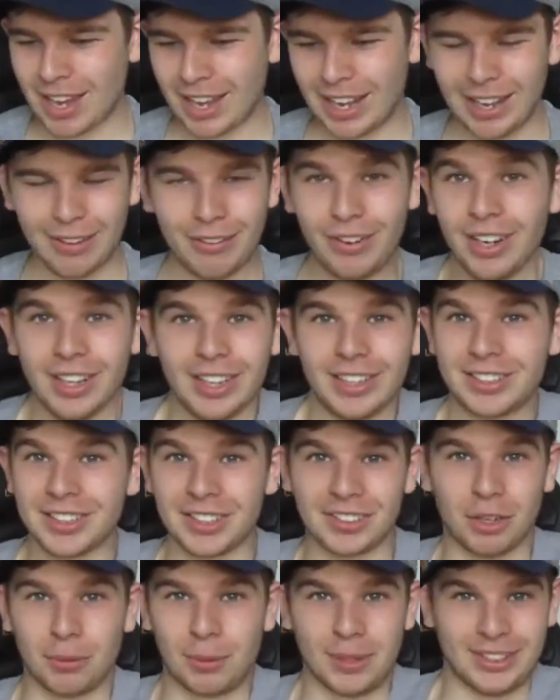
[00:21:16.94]
I really
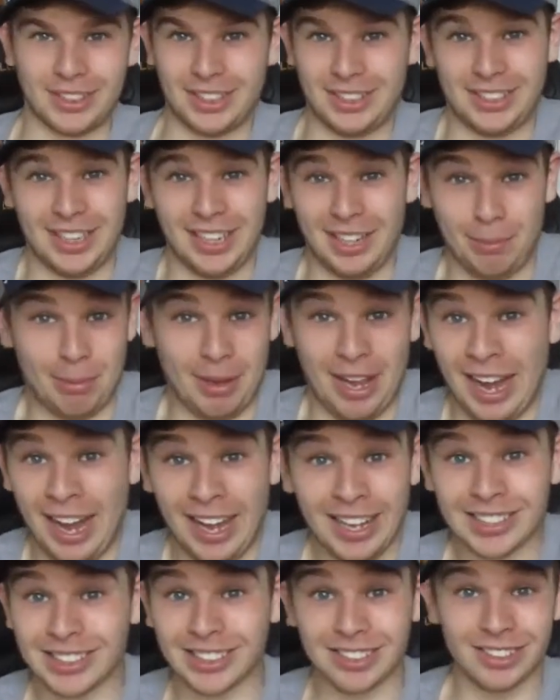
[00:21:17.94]
don't know what to say about
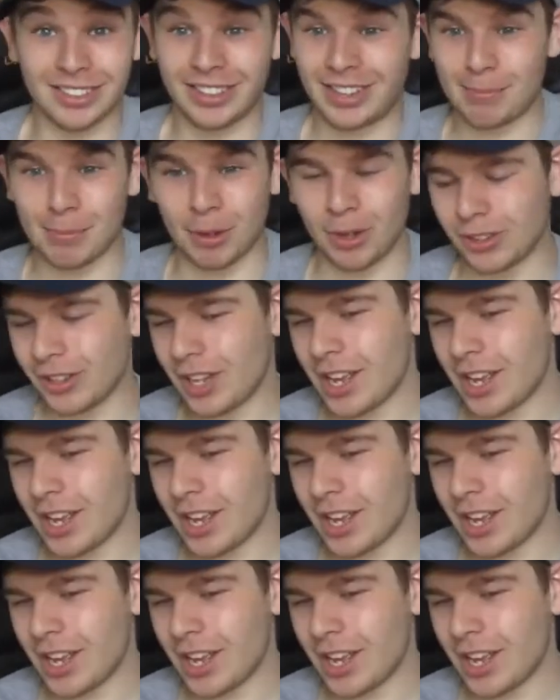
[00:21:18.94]
Arsenal anymore.